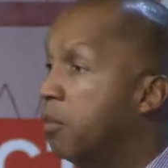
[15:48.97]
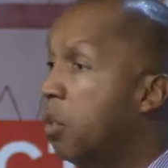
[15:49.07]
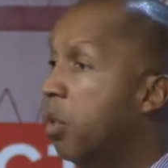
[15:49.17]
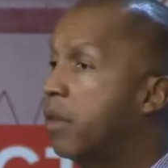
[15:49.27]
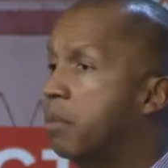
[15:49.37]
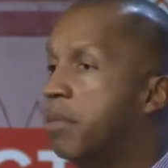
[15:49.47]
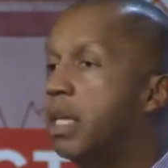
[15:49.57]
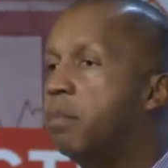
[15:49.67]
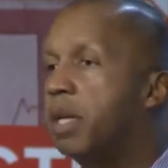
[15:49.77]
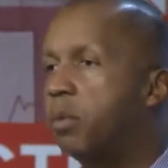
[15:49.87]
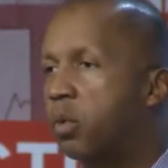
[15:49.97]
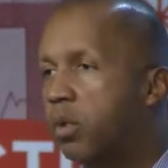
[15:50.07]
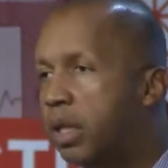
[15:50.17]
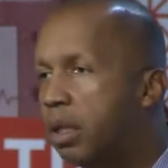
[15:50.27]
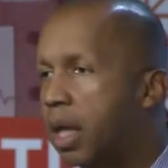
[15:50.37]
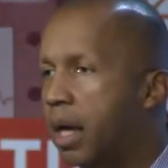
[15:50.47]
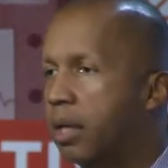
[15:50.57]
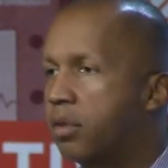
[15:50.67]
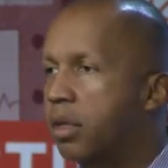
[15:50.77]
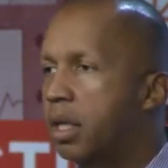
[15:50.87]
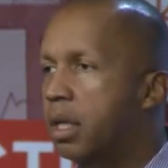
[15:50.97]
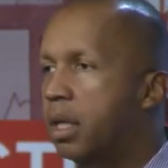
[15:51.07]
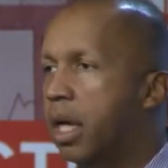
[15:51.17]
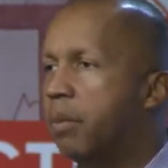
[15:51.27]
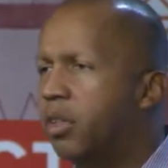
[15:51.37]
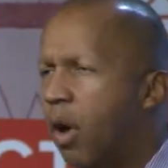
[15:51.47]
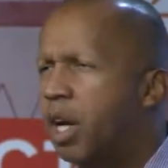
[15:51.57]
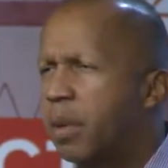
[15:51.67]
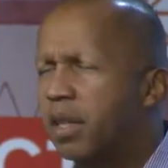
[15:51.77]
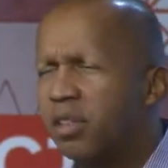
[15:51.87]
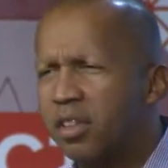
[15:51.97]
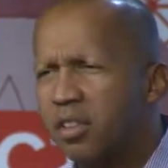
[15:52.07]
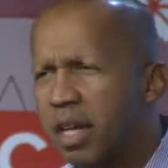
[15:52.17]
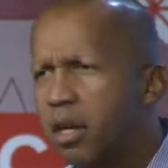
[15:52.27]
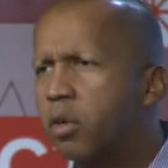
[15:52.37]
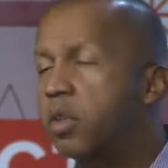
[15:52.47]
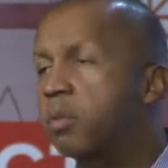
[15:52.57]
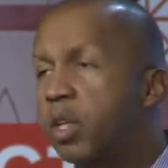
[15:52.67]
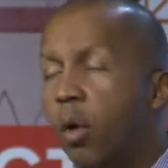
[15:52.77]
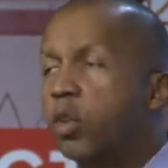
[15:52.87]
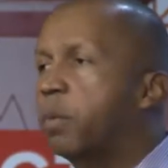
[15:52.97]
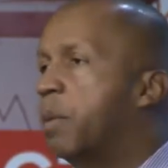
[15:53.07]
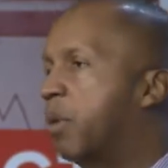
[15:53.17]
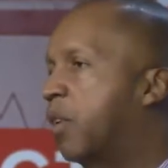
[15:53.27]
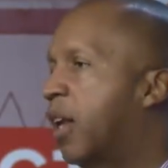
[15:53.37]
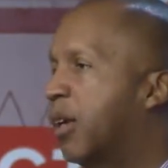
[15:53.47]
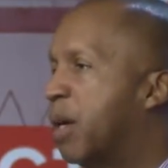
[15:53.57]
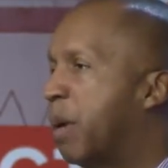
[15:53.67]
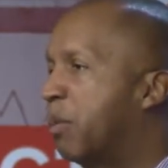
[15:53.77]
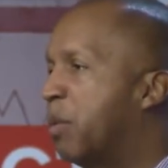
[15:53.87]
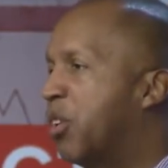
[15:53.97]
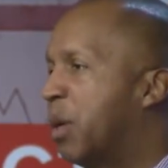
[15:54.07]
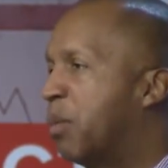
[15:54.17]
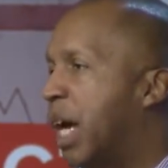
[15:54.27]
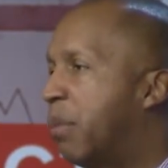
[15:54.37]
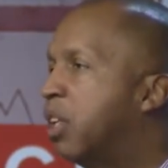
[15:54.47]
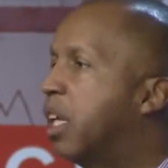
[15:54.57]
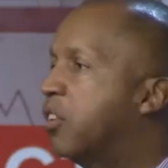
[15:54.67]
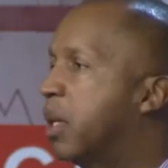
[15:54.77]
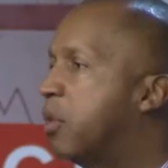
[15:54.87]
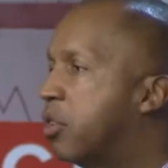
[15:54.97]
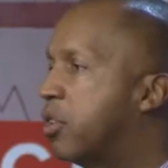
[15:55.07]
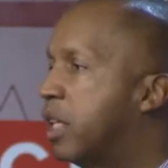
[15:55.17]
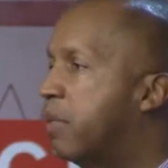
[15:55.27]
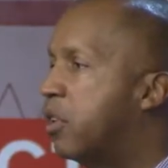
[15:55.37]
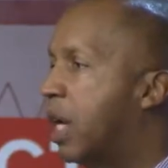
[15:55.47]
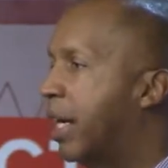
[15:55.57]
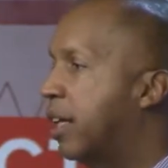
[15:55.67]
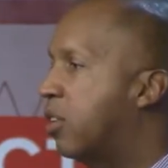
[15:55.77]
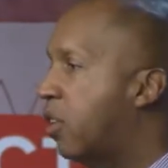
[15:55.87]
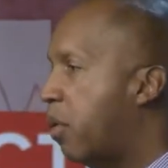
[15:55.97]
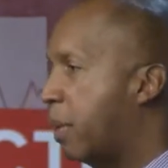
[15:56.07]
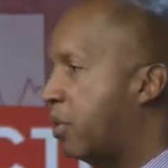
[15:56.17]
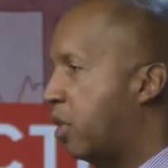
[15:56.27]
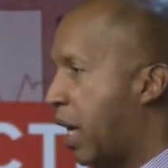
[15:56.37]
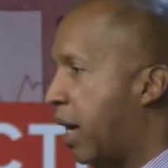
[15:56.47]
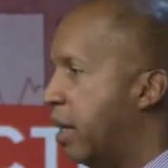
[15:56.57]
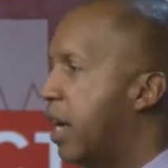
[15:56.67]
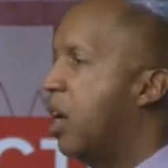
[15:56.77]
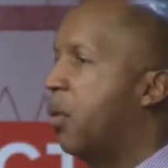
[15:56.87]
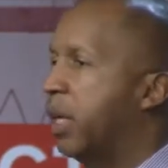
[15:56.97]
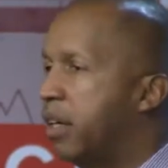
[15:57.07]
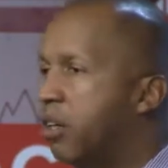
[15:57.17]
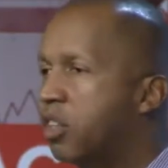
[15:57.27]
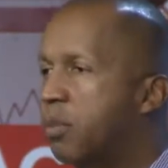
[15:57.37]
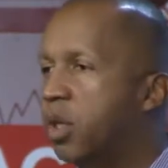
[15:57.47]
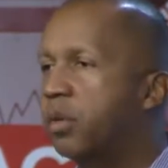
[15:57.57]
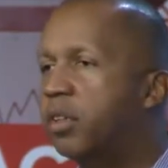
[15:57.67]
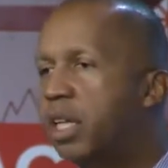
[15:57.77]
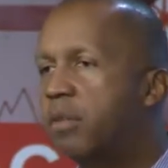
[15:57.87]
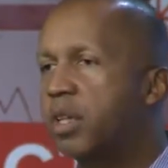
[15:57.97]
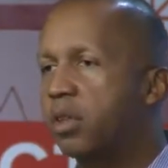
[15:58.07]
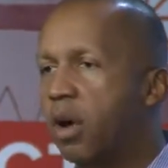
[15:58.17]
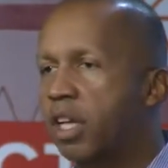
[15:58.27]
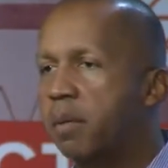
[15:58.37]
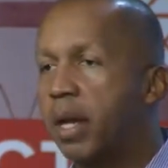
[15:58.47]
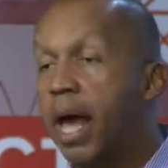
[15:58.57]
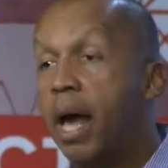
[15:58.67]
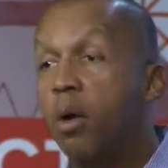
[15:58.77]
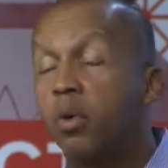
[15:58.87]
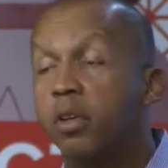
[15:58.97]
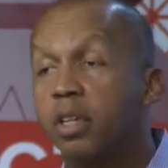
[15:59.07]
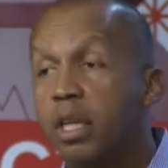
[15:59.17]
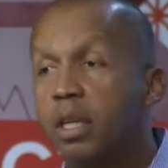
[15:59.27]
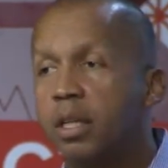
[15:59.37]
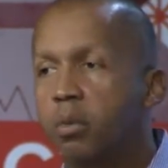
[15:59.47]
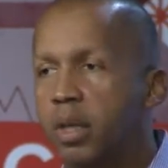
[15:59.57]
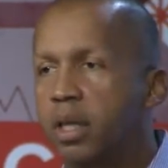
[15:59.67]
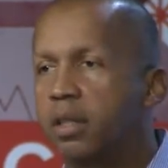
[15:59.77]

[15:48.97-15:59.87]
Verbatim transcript: more than many people realized. And we talk about this as terrorism. And older people of color come up to me sometimes and they say, Mr. Stevenson, I get so upset when I hear someone on TV talking about how we're dealing with